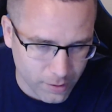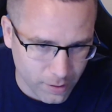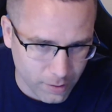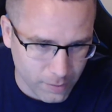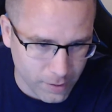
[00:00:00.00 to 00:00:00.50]
All
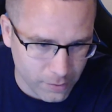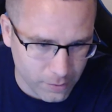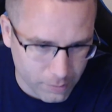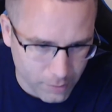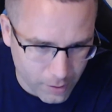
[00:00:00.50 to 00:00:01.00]
right, whatever.
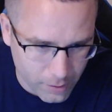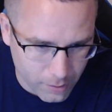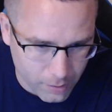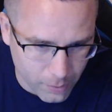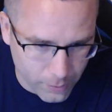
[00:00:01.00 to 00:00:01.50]
You
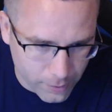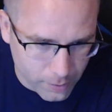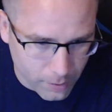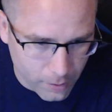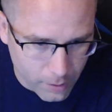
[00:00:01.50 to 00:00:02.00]
can deal with
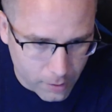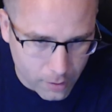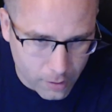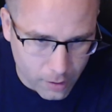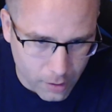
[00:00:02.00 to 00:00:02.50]
it.
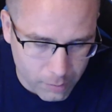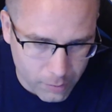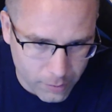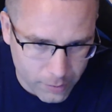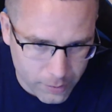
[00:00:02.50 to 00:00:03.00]
I'm
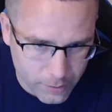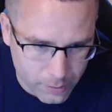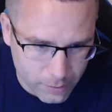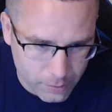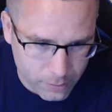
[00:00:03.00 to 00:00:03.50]
going
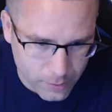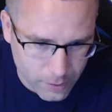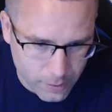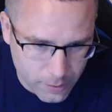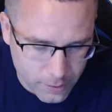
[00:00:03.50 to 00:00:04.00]
to
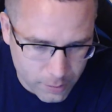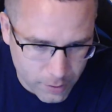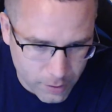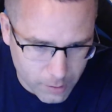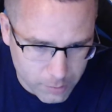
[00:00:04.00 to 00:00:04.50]
take this
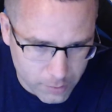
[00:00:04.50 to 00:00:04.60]
display capture.